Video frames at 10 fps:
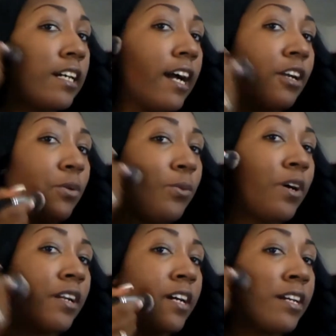I don't
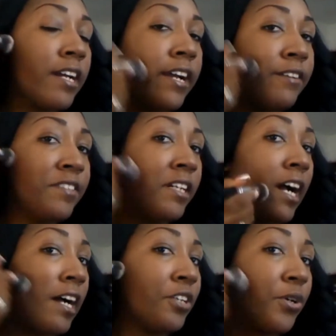want a heavy
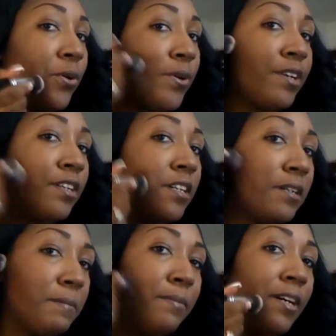contour,
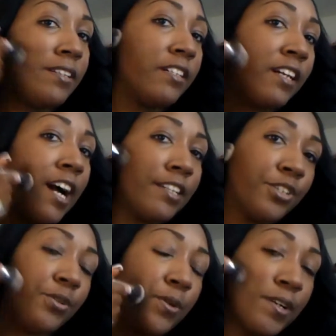but a contour.